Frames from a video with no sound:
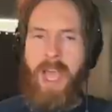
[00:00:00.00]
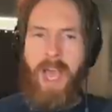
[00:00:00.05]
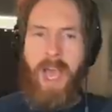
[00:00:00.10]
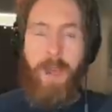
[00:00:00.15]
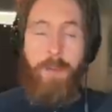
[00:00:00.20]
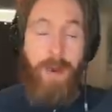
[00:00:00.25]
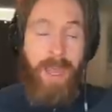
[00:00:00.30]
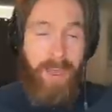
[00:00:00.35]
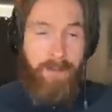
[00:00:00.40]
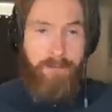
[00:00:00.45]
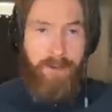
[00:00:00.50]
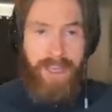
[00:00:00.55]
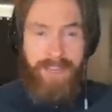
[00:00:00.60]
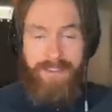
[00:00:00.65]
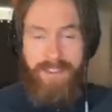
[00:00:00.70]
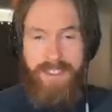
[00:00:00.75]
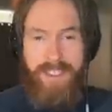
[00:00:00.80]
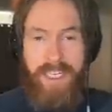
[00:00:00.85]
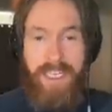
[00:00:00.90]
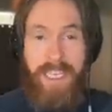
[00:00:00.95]
I play a
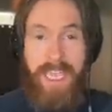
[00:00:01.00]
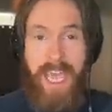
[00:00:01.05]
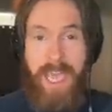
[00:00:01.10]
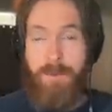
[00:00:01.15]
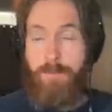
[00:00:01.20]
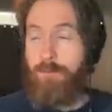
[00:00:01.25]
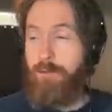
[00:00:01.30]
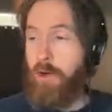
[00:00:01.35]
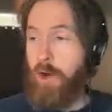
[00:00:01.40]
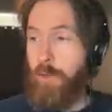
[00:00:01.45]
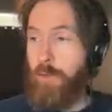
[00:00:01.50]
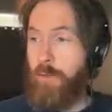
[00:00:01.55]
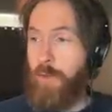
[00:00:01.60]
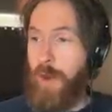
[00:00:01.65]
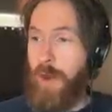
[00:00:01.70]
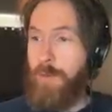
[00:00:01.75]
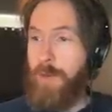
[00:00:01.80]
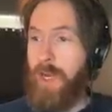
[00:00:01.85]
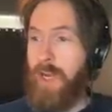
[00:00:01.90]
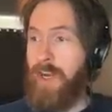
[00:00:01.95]
fantasy game for
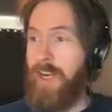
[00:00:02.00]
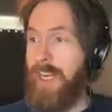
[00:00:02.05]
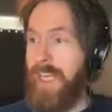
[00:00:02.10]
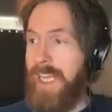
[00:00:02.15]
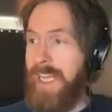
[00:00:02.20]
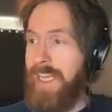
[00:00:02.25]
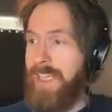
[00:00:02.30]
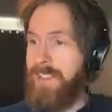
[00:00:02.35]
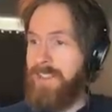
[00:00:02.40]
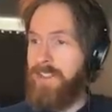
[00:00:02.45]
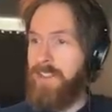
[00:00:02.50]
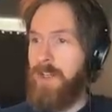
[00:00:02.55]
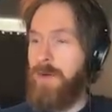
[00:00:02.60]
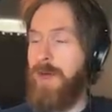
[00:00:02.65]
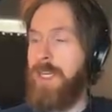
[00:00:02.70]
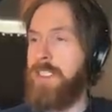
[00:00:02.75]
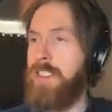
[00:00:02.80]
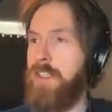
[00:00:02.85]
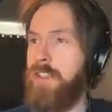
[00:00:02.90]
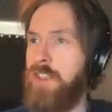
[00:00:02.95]
Premier League, so
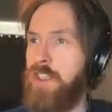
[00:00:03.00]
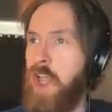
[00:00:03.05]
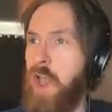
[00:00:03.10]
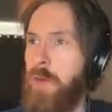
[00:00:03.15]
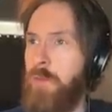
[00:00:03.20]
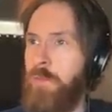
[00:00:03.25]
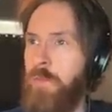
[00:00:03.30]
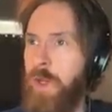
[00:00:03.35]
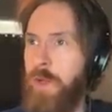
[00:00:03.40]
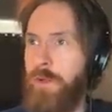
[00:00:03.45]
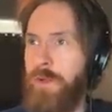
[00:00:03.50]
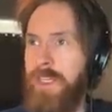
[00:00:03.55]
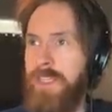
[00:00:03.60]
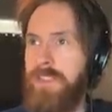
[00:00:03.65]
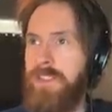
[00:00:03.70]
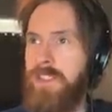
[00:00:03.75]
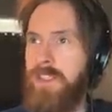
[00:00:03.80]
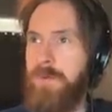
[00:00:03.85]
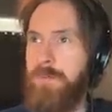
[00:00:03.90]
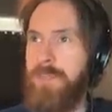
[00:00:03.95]
I just
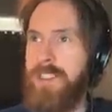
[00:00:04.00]
uploaded some